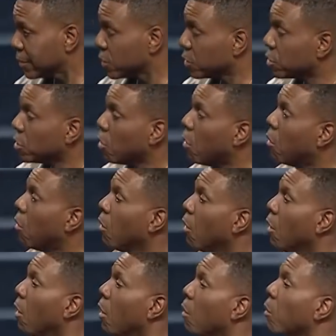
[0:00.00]

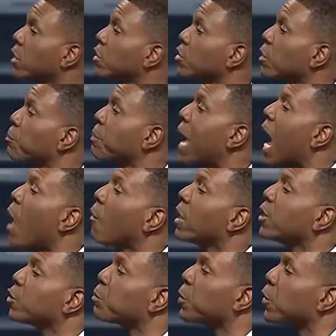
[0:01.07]
So what does a
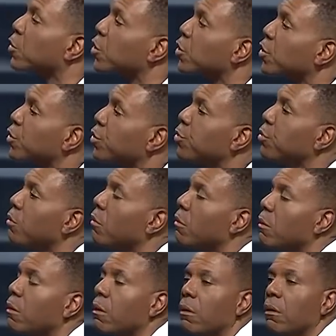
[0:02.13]
powerless person do?
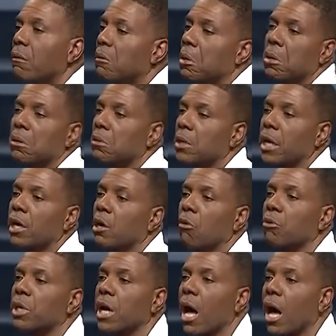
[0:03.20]
They
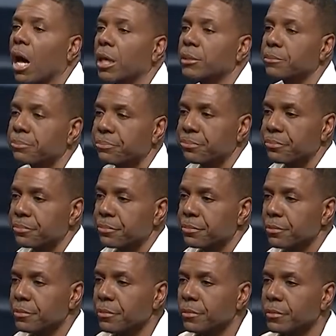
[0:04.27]
go to God.
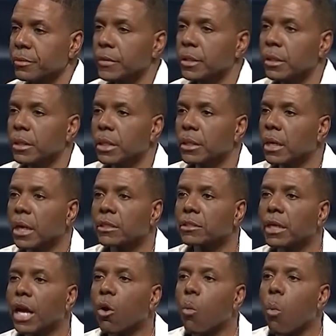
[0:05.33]
And God
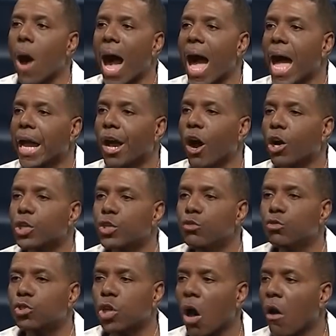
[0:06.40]
is like, why are
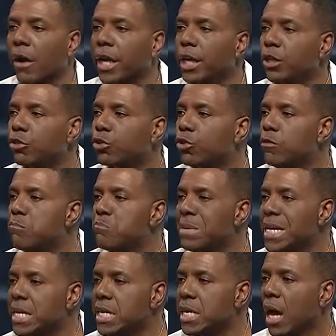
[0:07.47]
you talking to
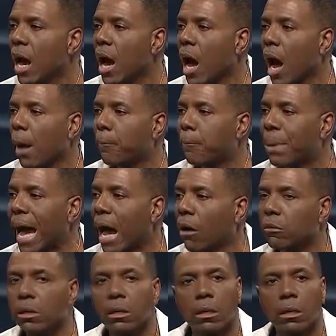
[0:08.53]
me about